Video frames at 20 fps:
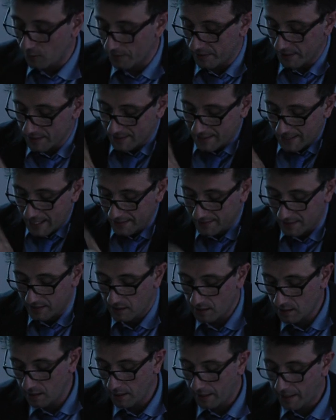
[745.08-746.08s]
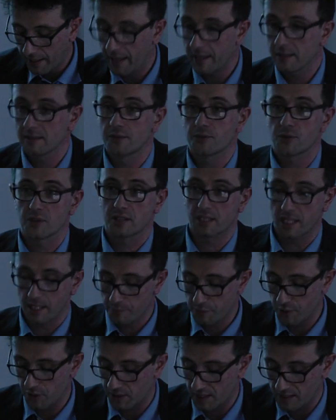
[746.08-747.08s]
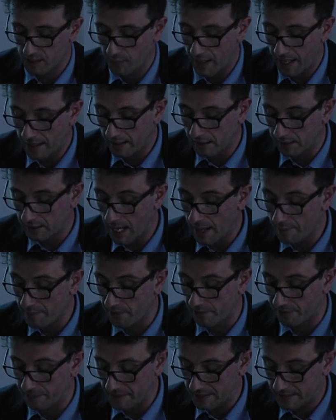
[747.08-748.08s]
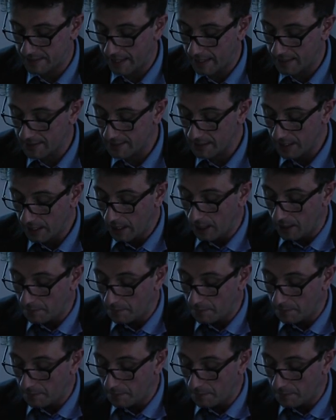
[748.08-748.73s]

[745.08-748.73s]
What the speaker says: on this slide here, and the transcription as well, a number of mistakes,